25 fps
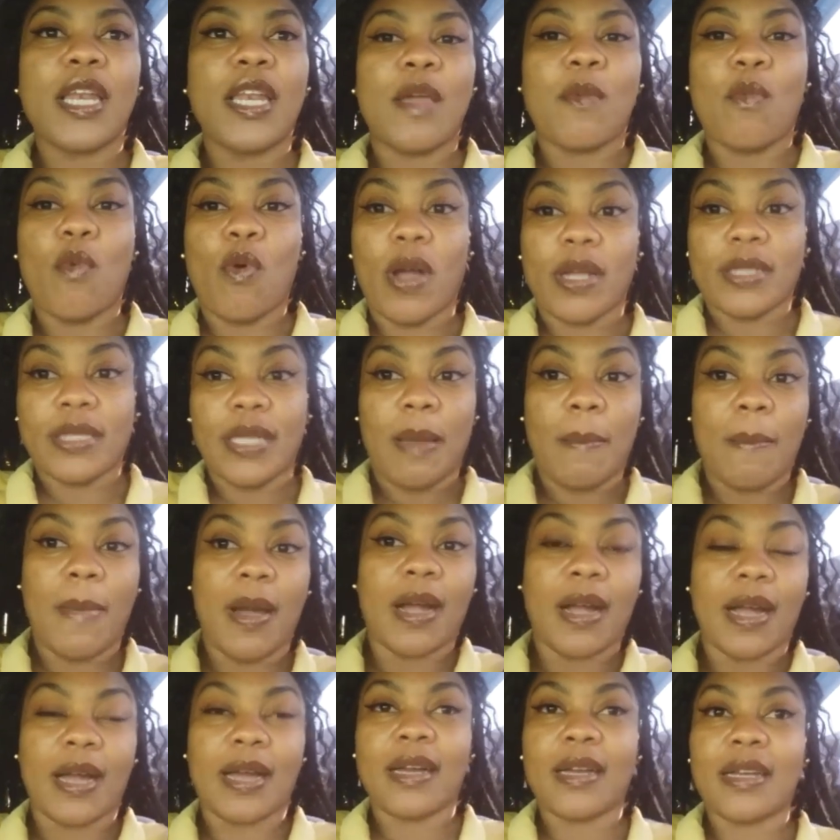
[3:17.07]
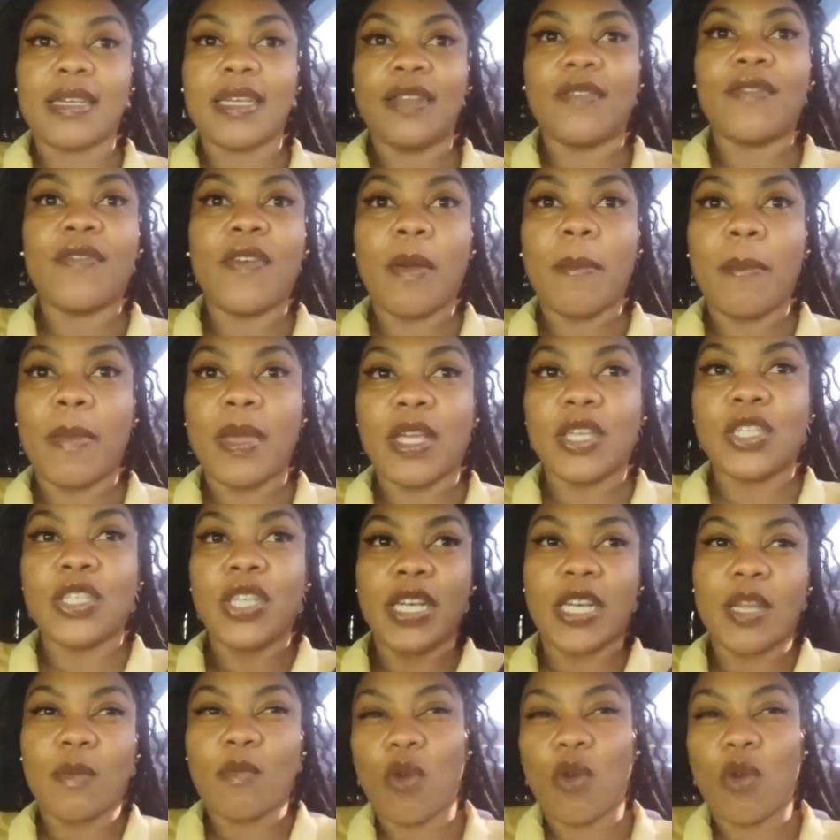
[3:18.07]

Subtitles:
they want a bag of information.